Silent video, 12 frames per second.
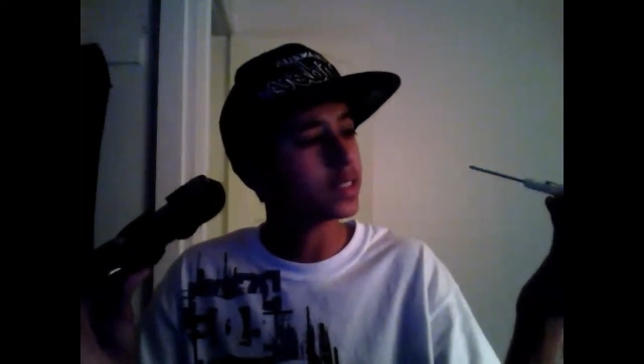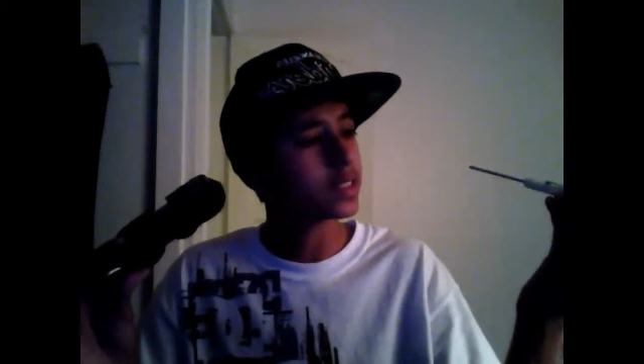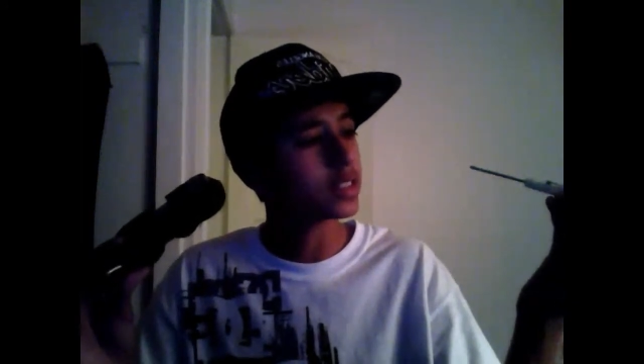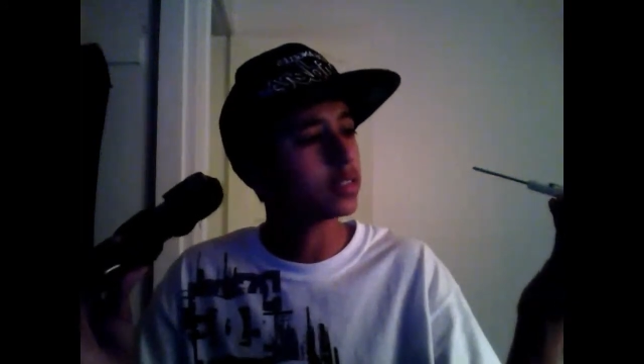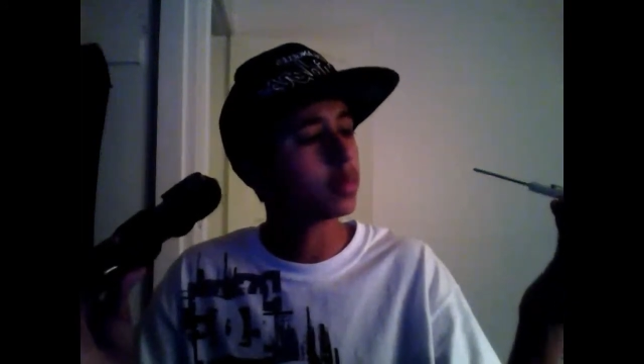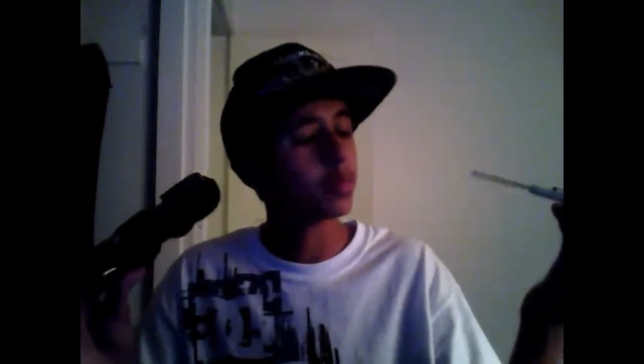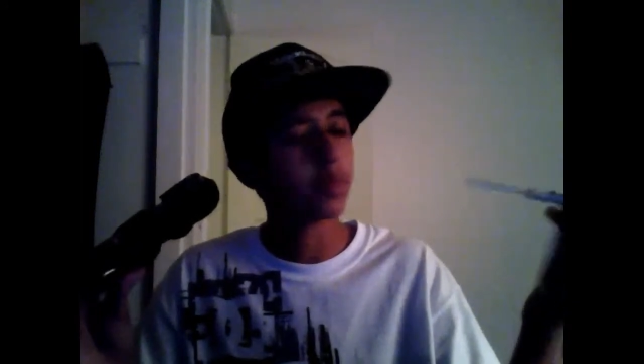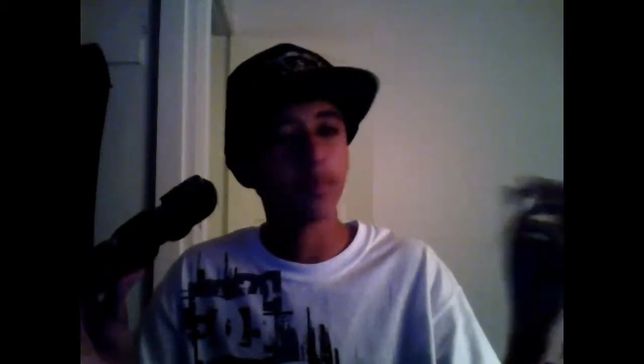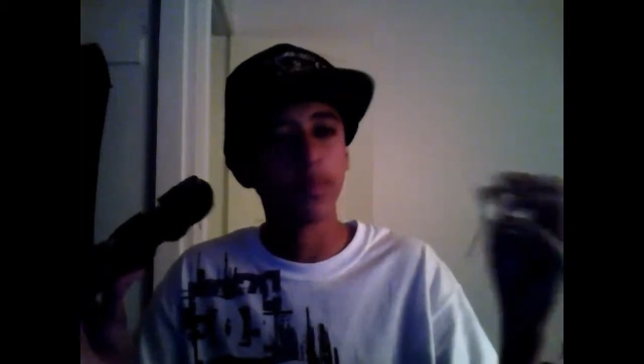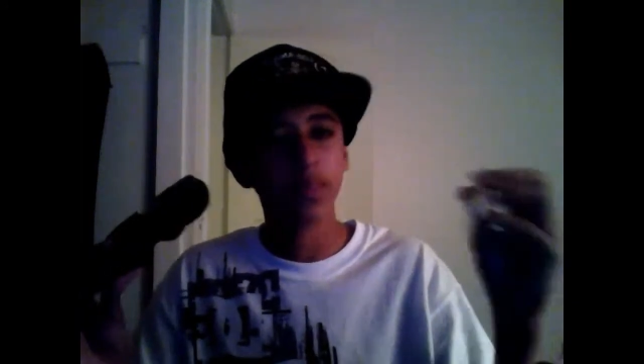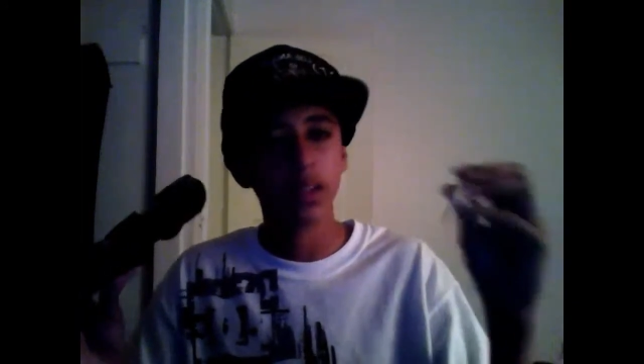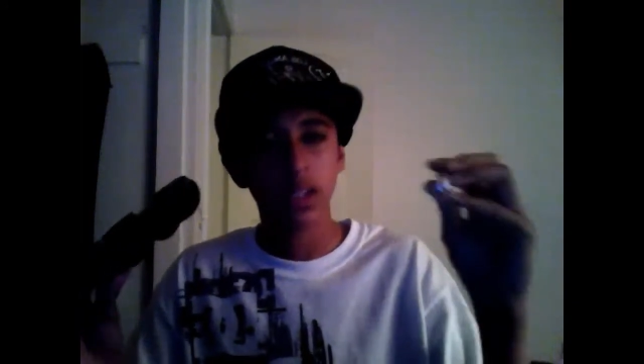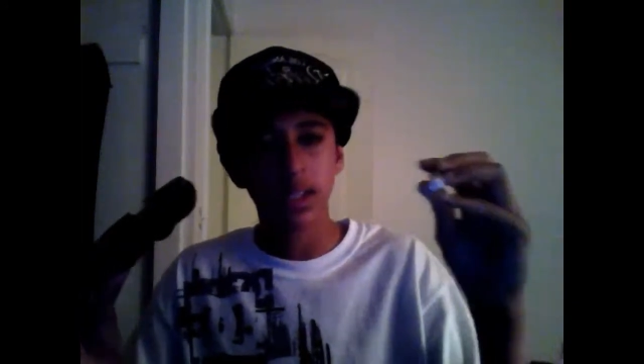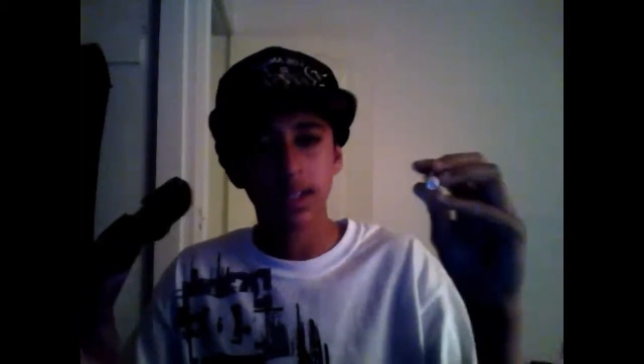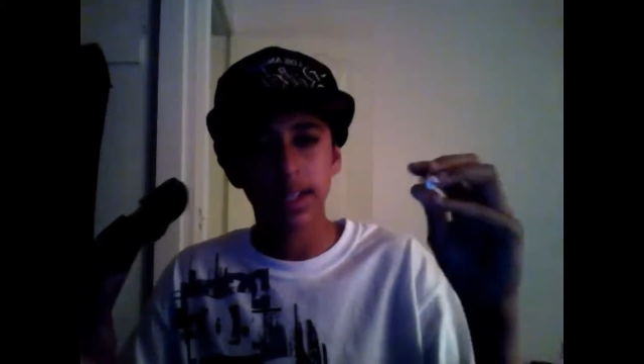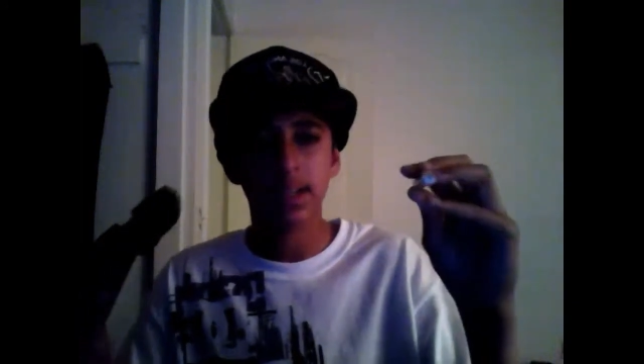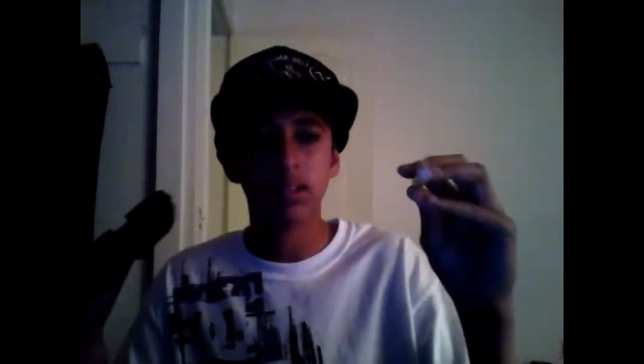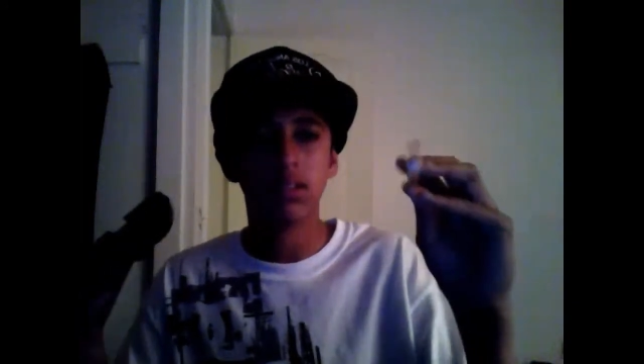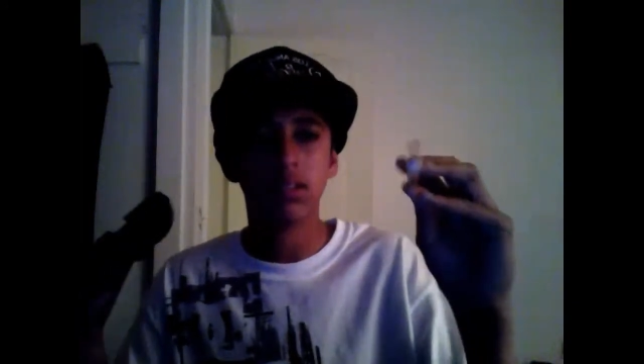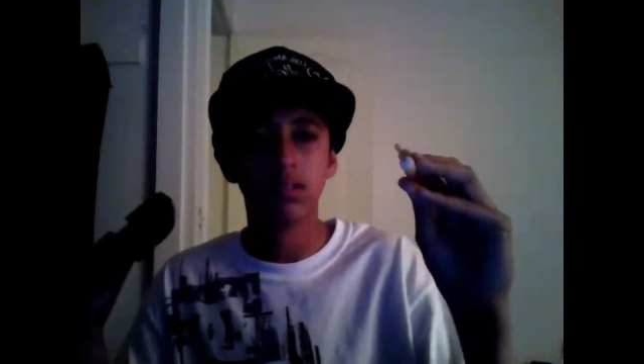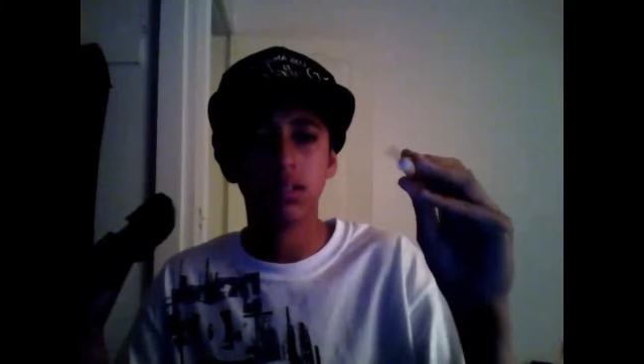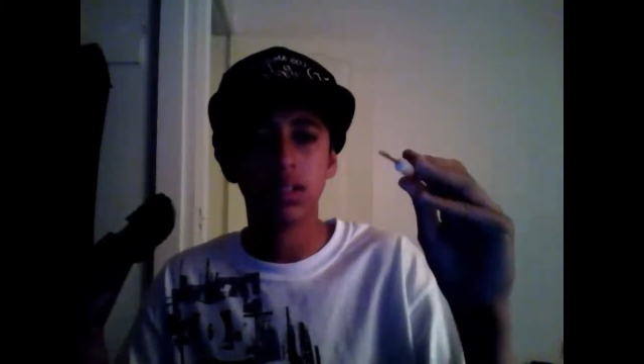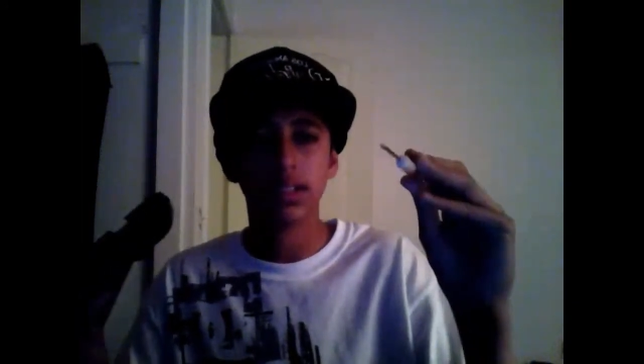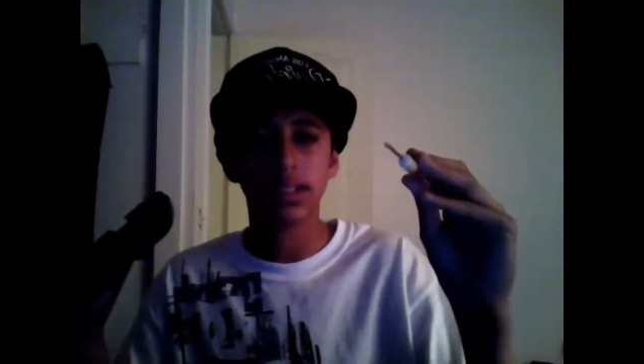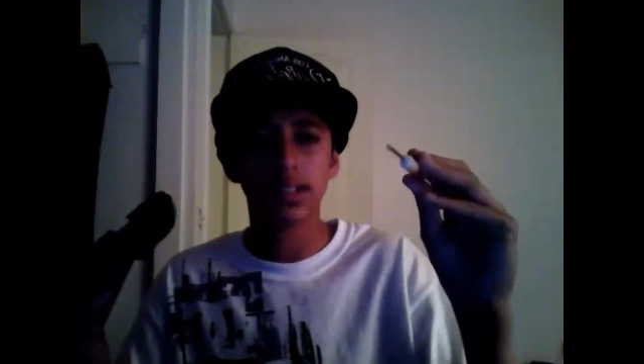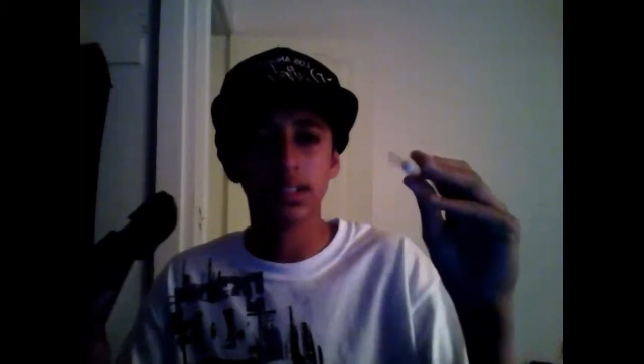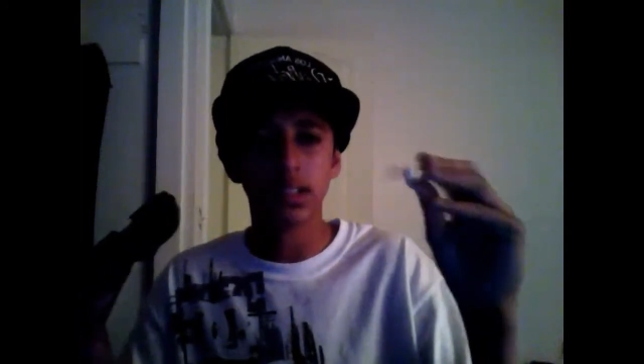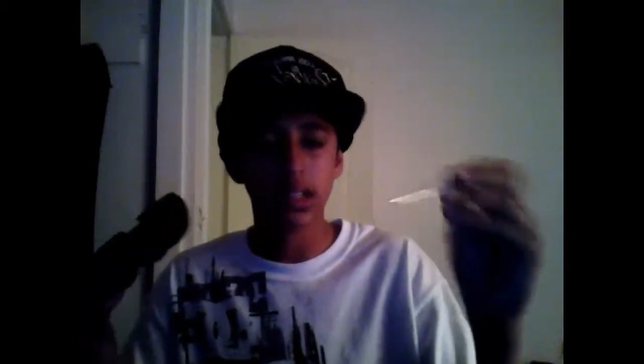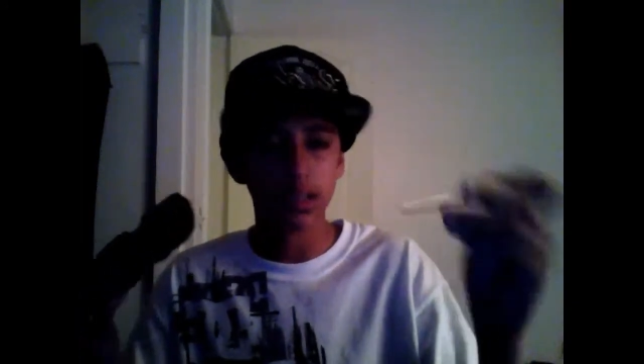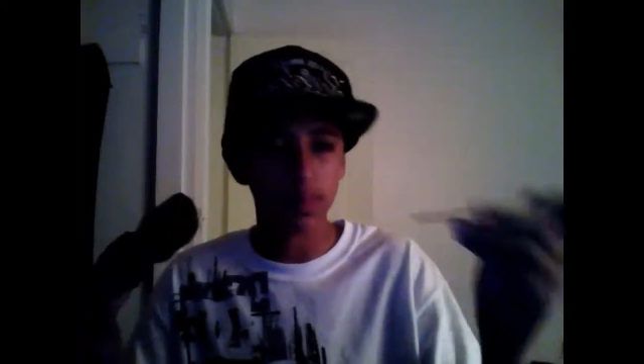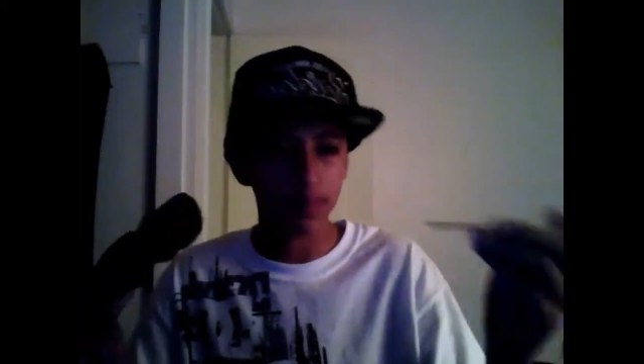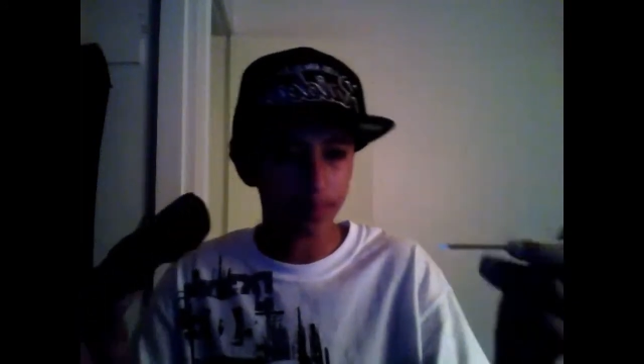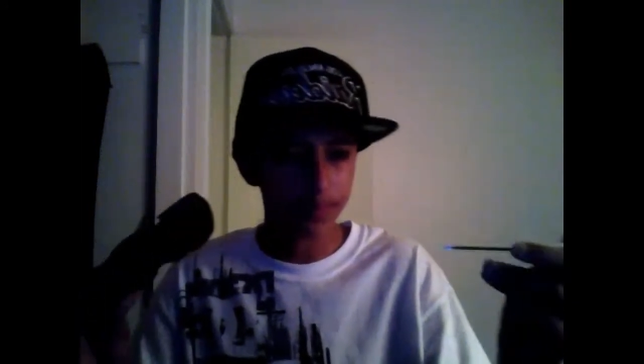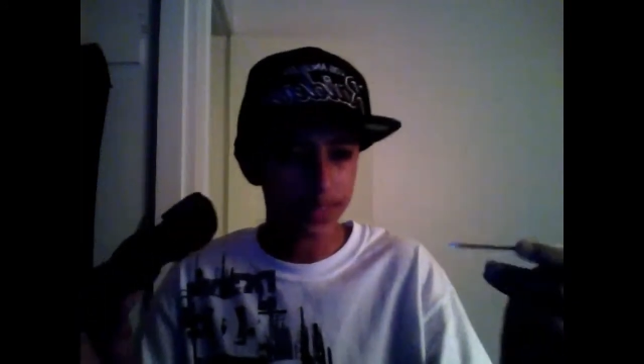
screw. I don't know what this is called.